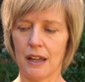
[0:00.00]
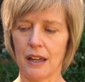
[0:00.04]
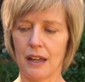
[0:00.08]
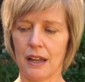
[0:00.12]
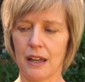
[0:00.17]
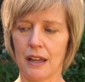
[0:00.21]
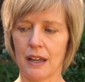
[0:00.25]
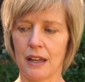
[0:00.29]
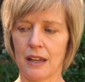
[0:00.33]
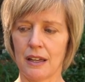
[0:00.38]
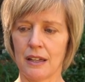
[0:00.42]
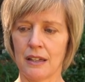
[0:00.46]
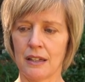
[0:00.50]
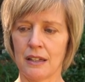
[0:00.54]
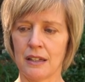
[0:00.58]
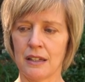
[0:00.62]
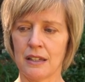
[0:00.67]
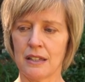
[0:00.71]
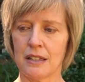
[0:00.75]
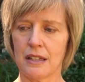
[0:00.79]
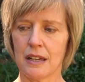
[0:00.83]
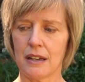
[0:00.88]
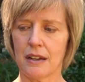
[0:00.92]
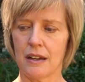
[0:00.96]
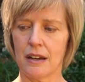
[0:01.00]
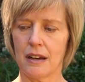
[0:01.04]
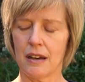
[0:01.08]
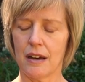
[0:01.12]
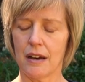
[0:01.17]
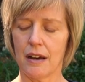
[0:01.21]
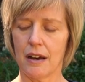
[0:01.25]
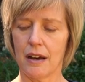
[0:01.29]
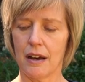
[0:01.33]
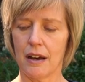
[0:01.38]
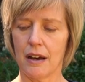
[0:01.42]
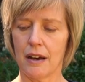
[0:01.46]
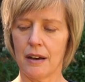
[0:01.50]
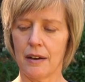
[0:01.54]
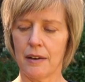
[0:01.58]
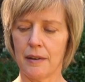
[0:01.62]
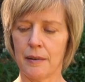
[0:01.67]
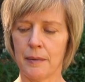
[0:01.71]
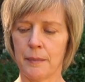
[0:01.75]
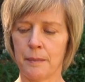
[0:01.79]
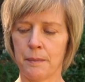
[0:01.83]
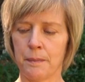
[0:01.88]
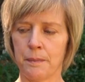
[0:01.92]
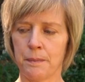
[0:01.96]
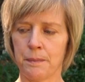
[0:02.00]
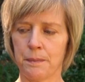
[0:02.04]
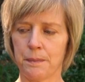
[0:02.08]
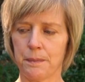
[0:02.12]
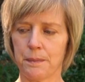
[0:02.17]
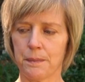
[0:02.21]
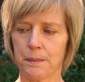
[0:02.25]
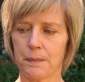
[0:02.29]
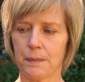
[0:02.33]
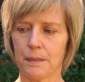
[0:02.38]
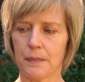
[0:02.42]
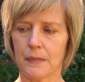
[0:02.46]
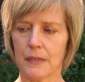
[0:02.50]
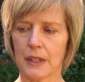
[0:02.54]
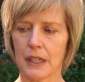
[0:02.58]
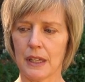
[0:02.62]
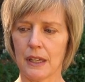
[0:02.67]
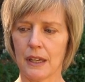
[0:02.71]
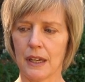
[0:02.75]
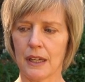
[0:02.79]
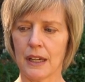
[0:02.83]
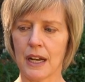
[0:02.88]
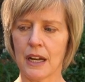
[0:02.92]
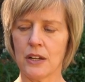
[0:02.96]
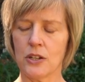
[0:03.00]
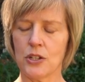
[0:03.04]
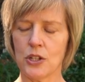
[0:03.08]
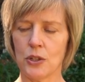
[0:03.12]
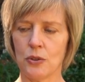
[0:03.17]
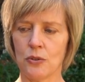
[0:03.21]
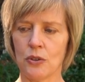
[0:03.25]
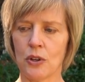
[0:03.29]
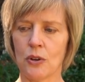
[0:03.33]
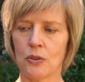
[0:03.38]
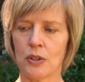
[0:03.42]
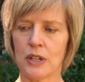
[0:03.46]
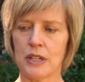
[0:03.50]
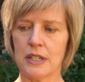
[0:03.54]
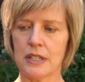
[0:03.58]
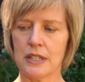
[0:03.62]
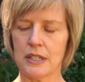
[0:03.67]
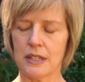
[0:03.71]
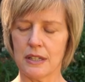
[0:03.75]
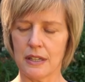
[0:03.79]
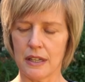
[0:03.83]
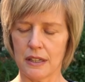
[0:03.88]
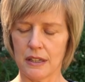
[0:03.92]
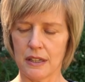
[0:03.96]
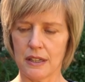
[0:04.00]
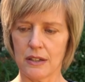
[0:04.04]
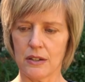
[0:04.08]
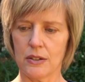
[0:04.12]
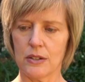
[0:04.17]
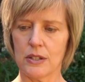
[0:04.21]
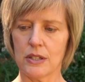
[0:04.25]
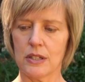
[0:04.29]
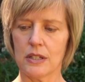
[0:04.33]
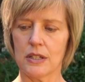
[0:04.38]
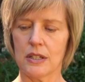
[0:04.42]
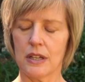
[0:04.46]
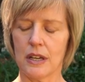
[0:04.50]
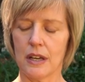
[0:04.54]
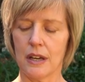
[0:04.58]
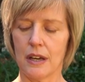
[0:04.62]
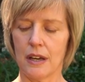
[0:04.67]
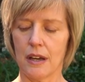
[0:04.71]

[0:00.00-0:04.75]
And I do notice that there is